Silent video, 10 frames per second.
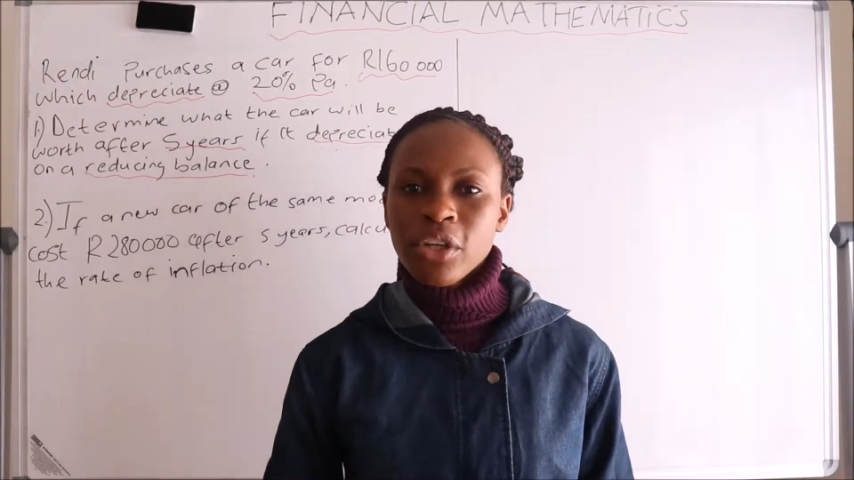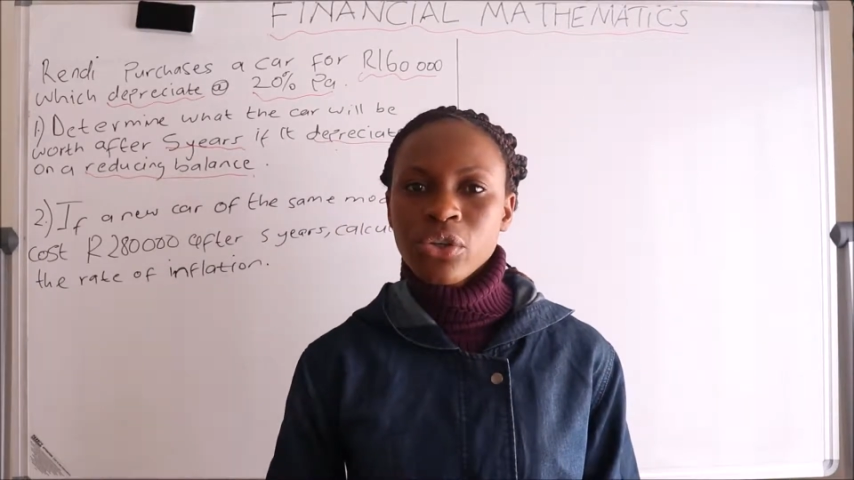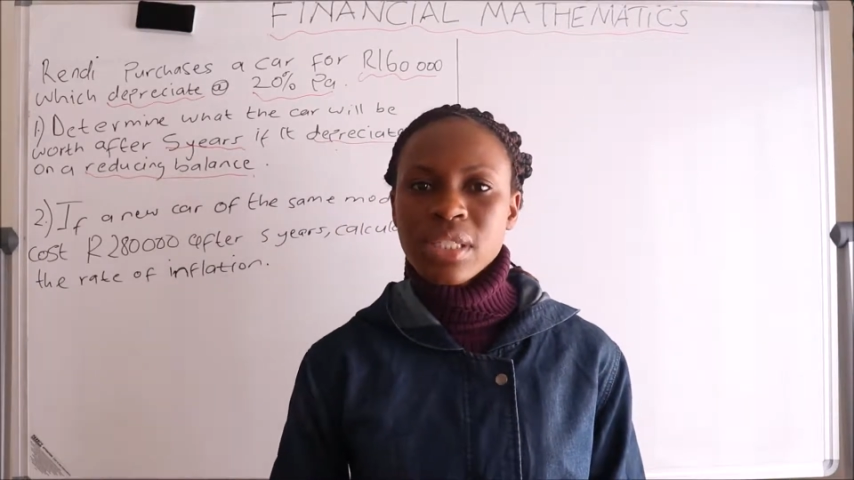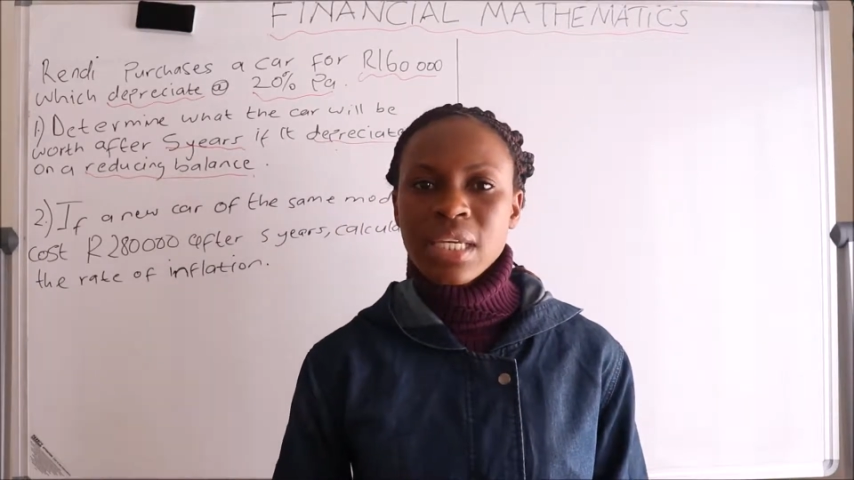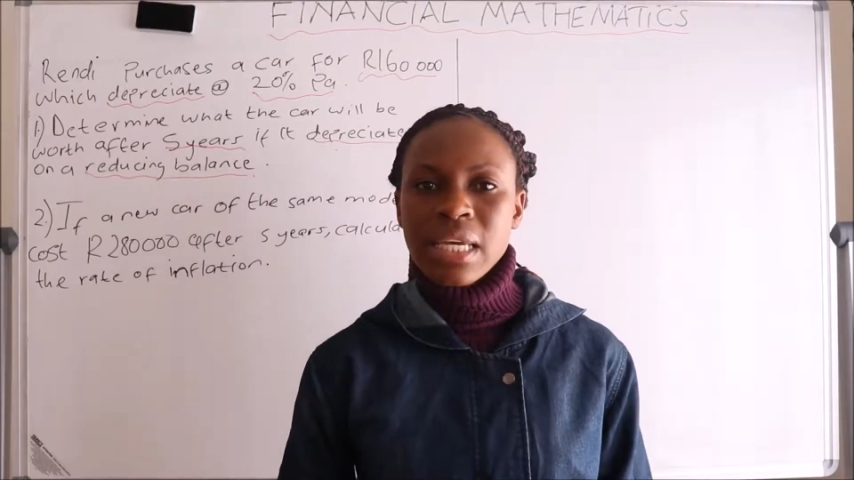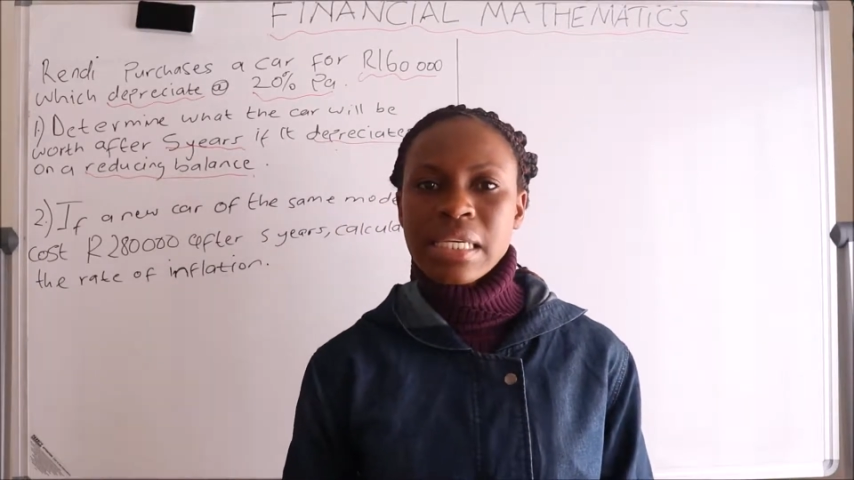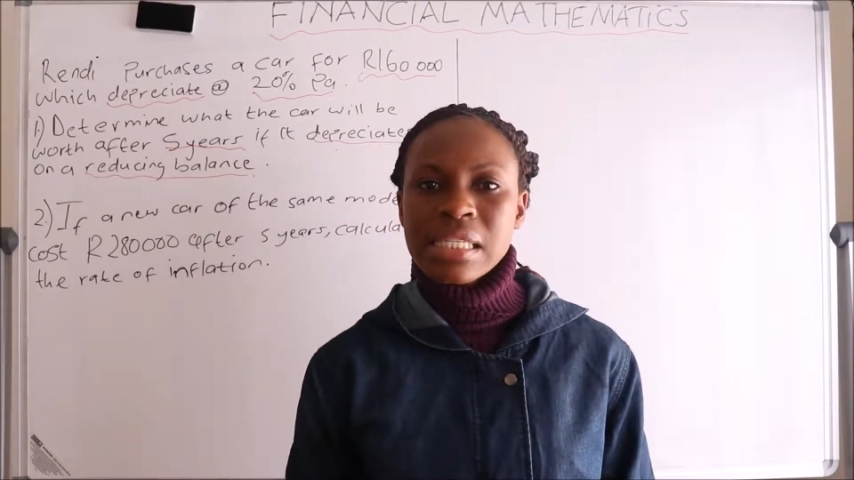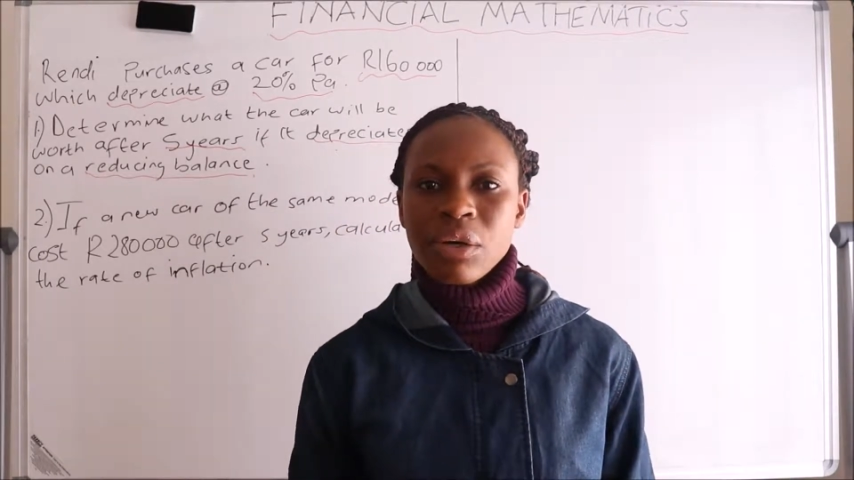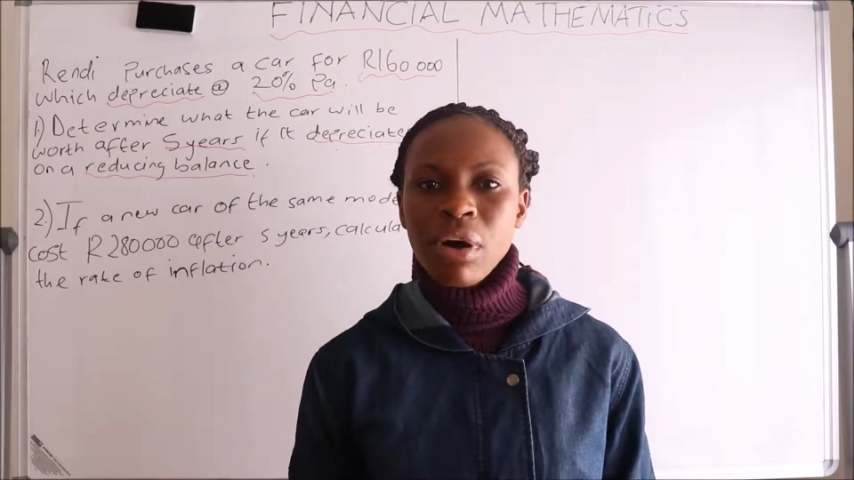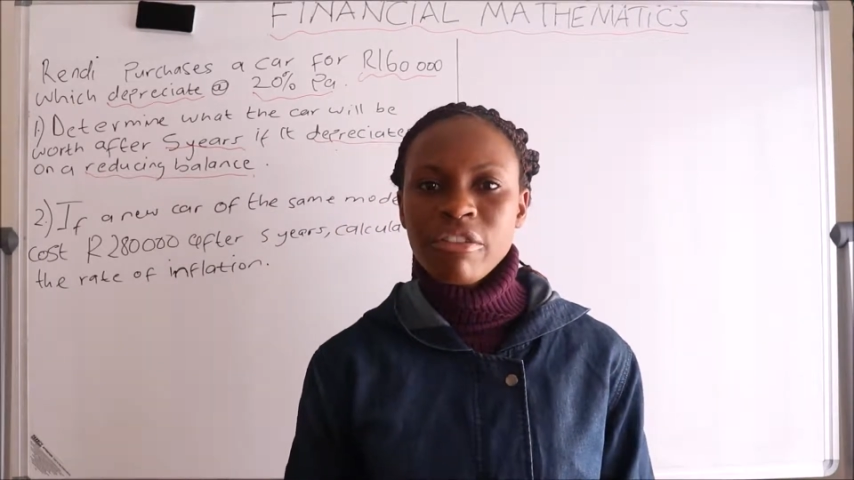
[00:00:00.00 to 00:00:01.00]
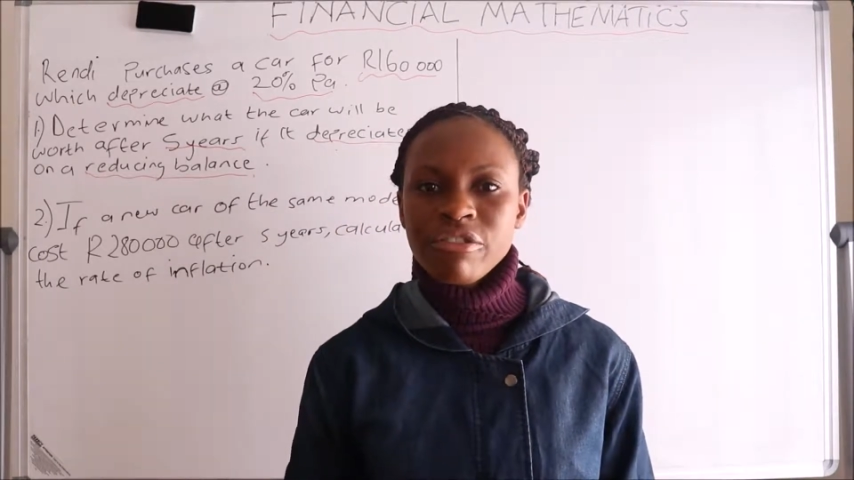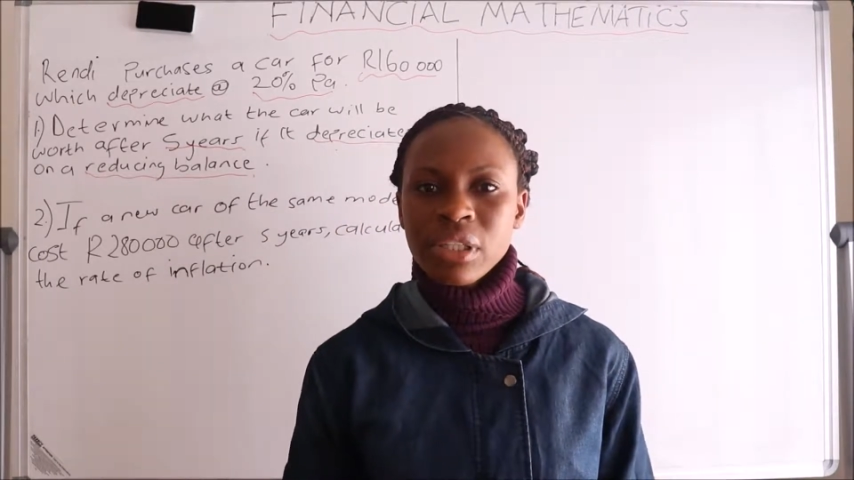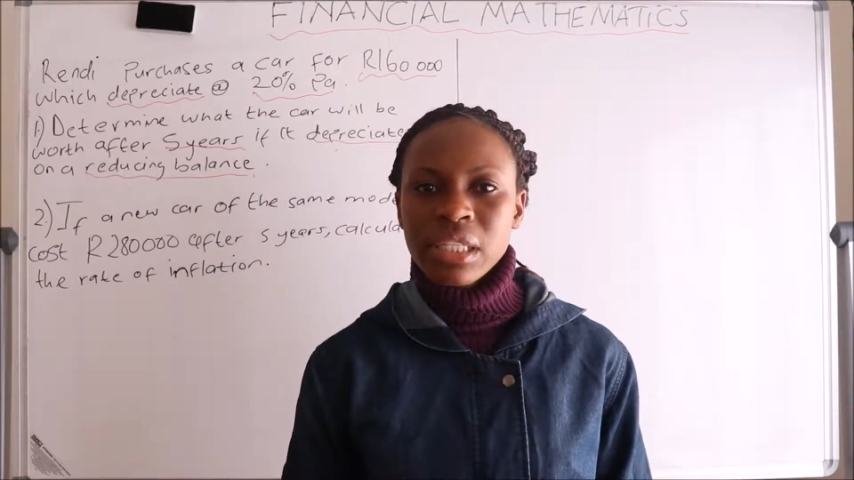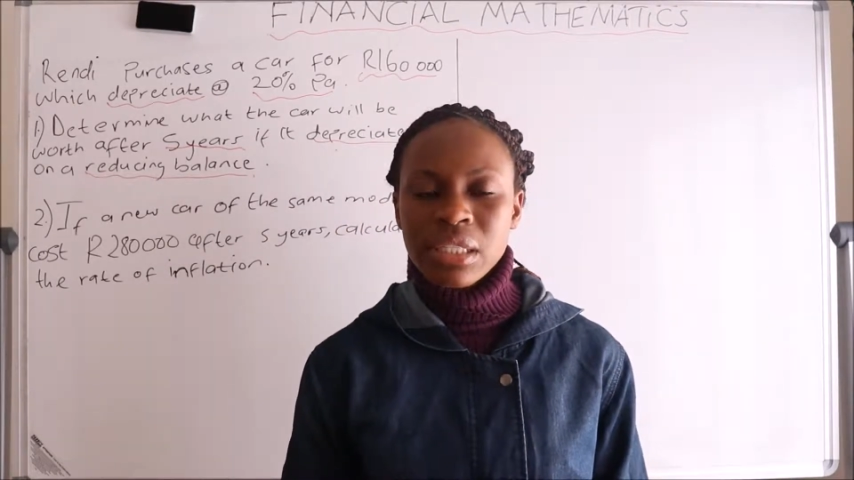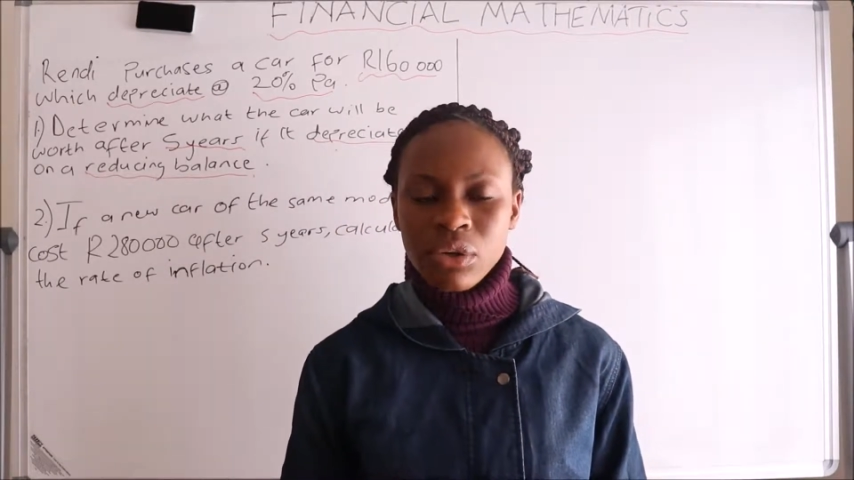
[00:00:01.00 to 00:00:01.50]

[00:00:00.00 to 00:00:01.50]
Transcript: using is the one for the